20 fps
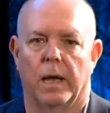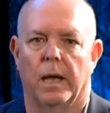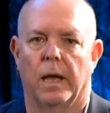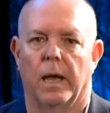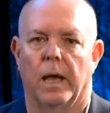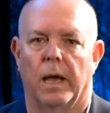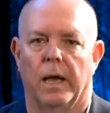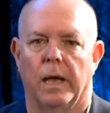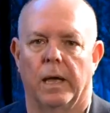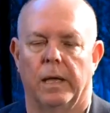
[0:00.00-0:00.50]

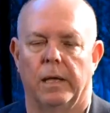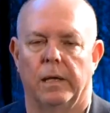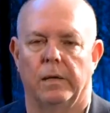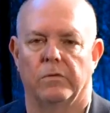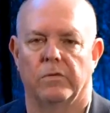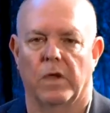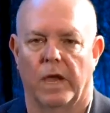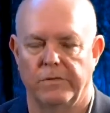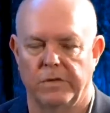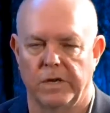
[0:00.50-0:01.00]
a
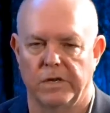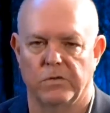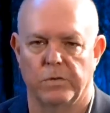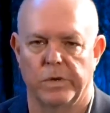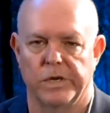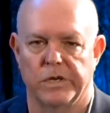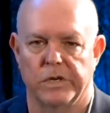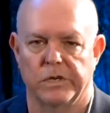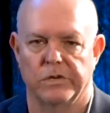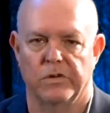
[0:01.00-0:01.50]
safety
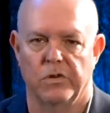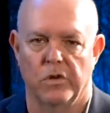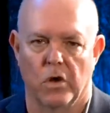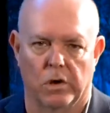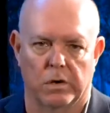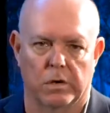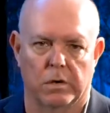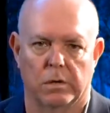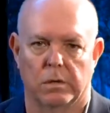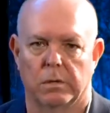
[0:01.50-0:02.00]
switch is
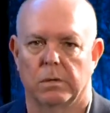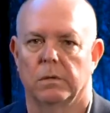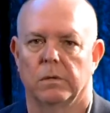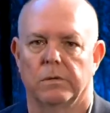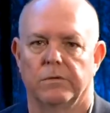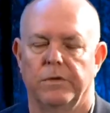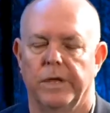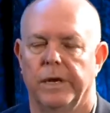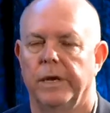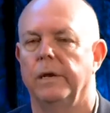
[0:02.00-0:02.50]
not
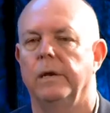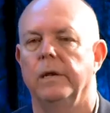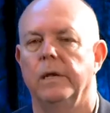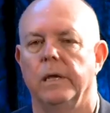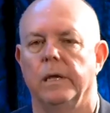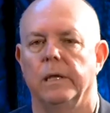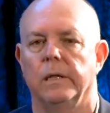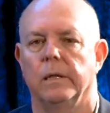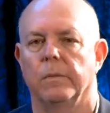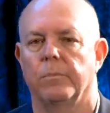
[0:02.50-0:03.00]
fitted
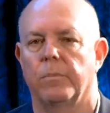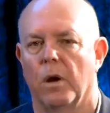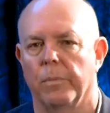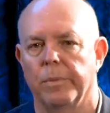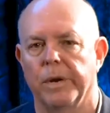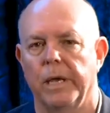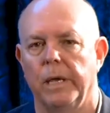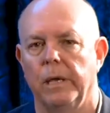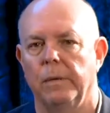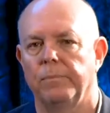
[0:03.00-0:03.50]
in the
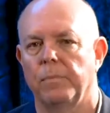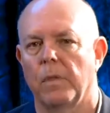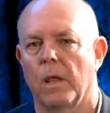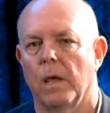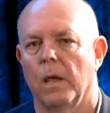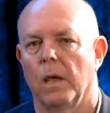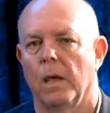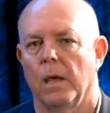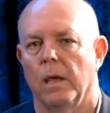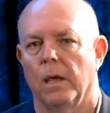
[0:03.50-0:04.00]
property,
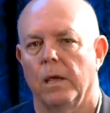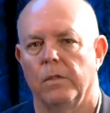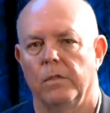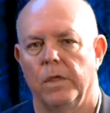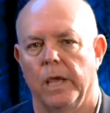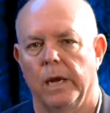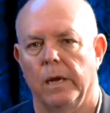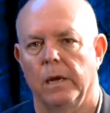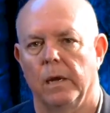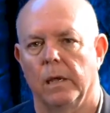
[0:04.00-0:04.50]

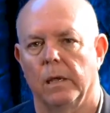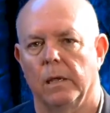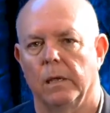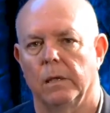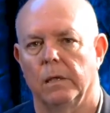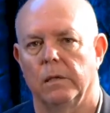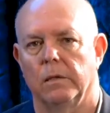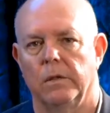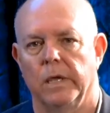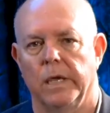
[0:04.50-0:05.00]
then
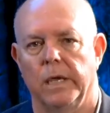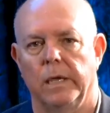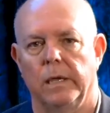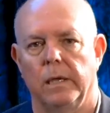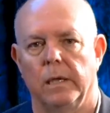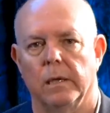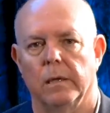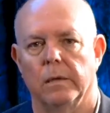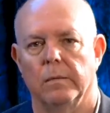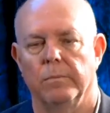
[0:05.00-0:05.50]
the
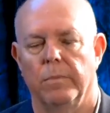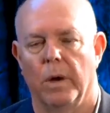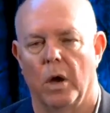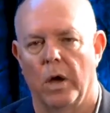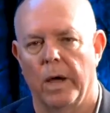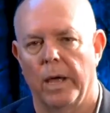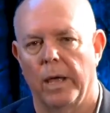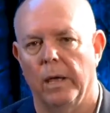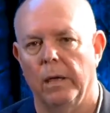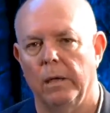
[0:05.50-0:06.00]

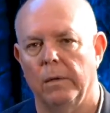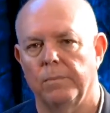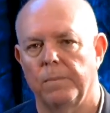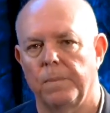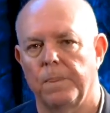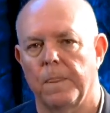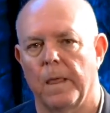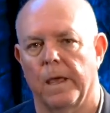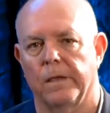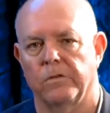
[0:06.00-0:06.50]
buyer
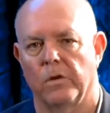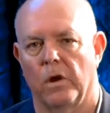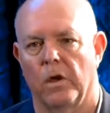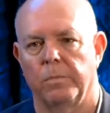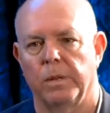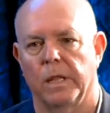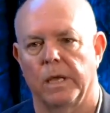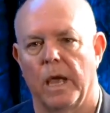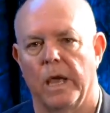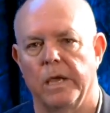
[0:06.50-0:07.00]
has an
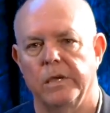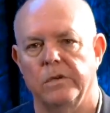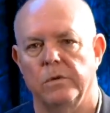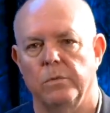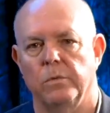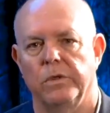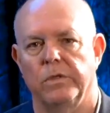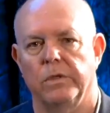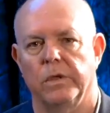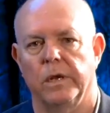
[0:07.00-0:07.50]
obligation
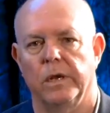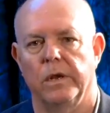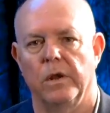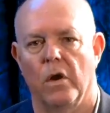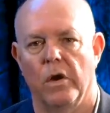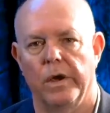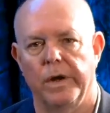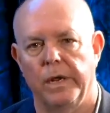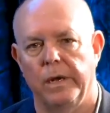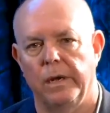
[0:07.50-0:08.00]
within
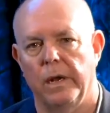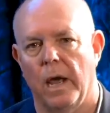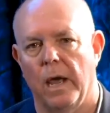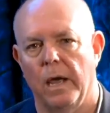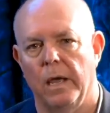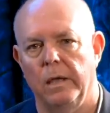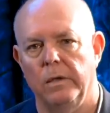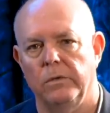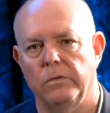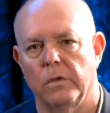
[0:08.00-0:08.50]
90
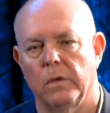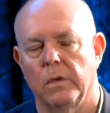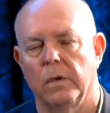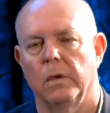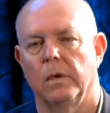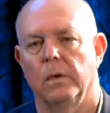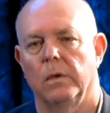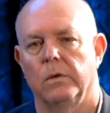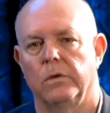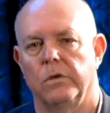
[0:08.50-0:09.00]
days
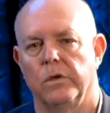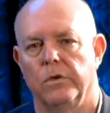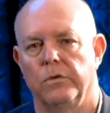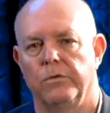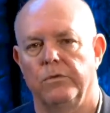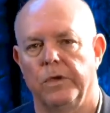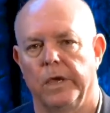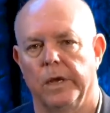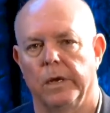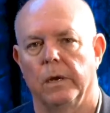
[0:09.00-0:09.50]
to
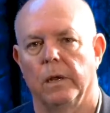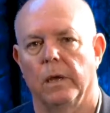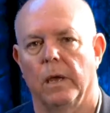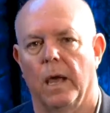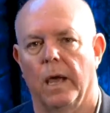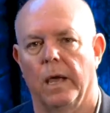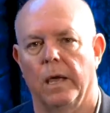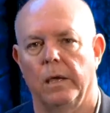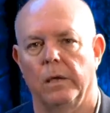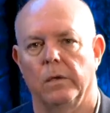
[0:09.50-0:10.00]
fit
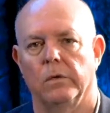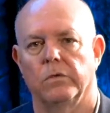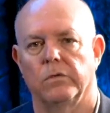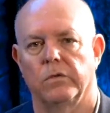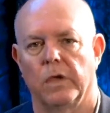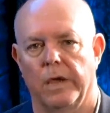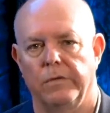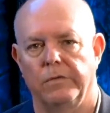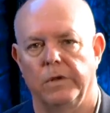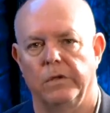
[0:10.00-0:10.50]
a
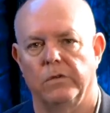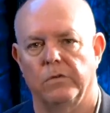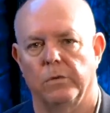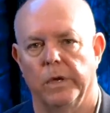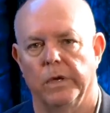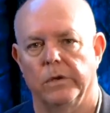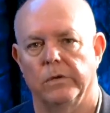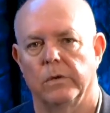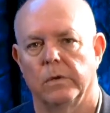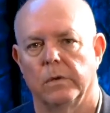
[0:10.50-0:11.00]
safety
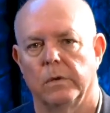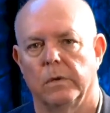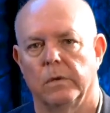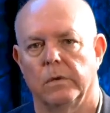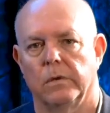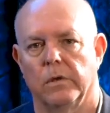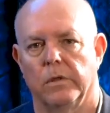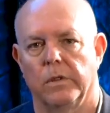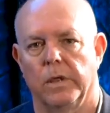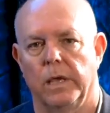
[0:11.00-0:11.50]
switch
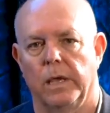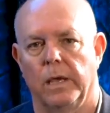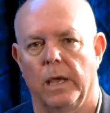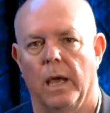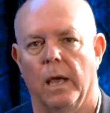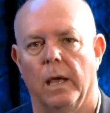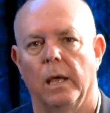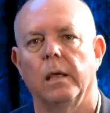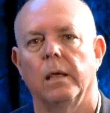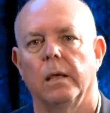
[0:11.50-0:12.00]
to
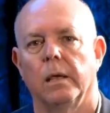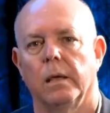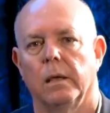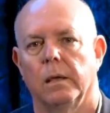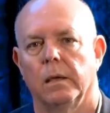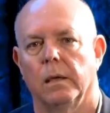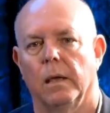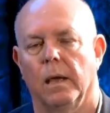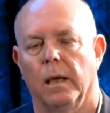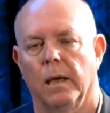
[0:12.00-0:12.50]
the
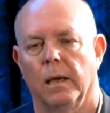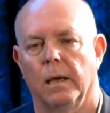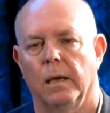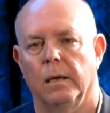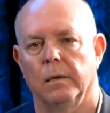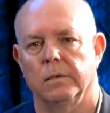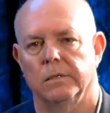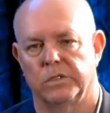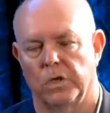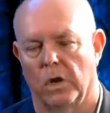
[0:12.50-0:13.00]

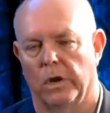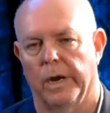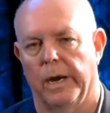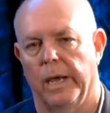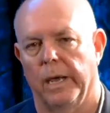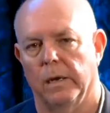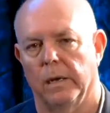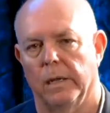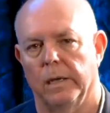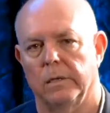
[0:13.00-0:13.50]
socket
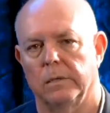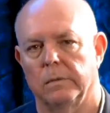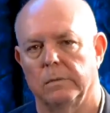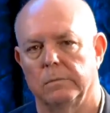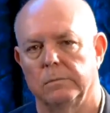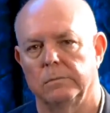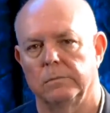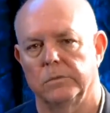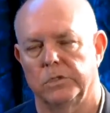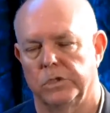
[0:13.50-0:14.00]
outlet
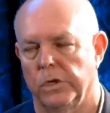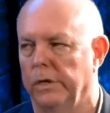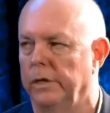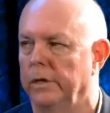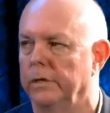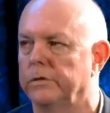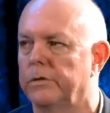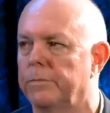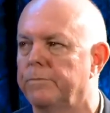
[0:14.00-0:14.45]
circuits.